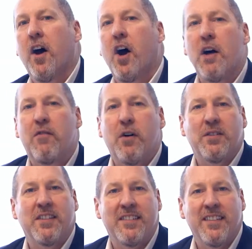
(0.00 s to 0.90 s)
All right,
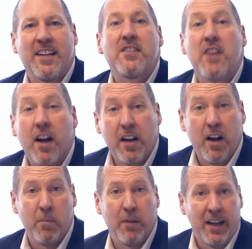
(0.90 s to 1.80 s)
folks, let's talk
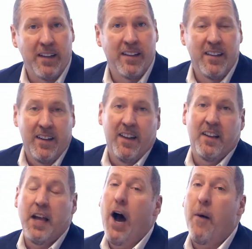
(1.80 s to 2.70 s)
comp plan.
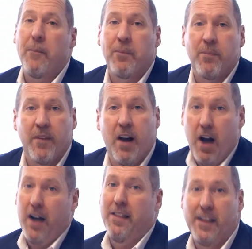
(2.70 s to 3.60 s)
Now,
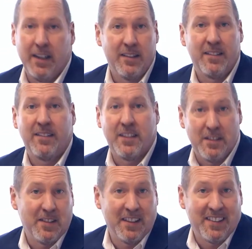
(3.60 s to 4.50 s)
I think this
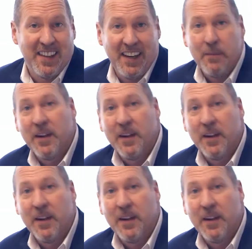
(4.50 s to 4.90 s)
is exciting,